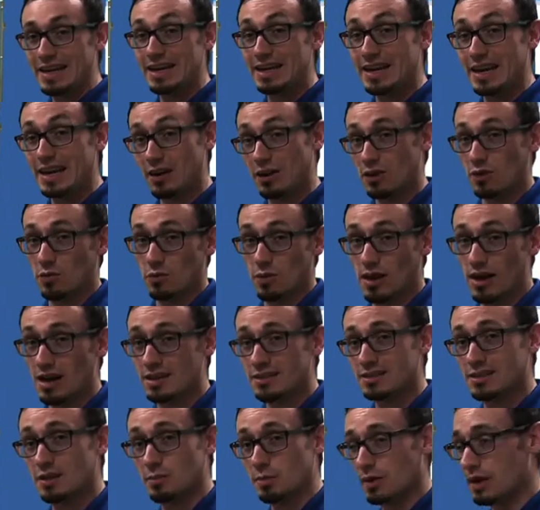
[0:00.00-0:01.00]
air to rise
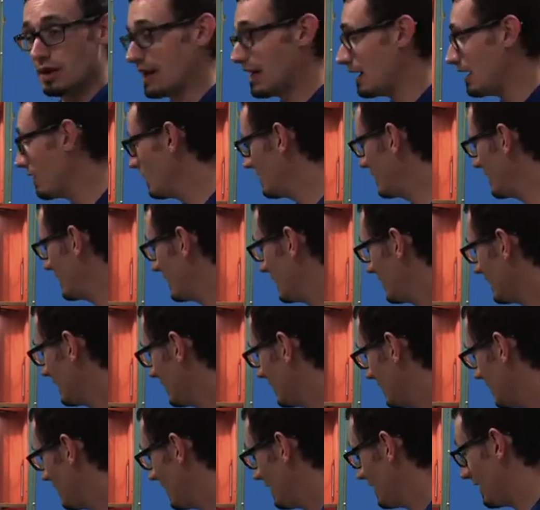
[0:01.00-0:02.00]
up and out,
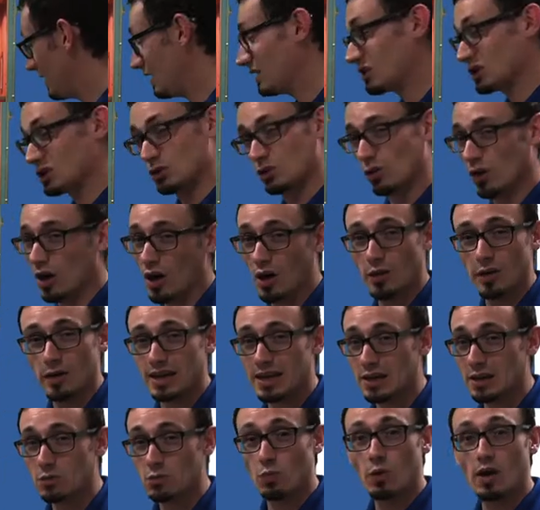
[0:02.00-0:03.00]
and then it's drawing
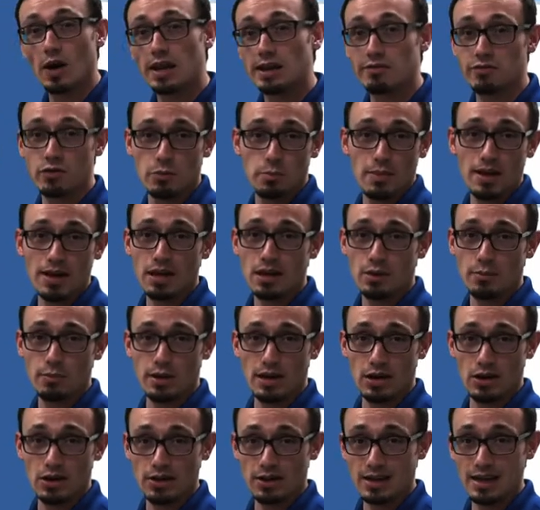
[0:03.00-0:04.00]
in whatever makeup
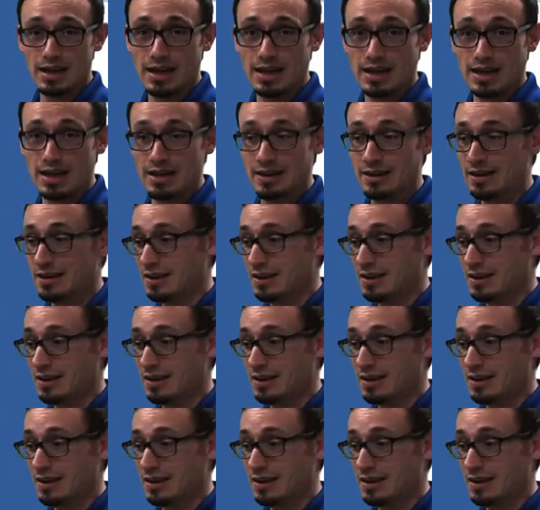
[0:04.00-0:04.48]
air it can.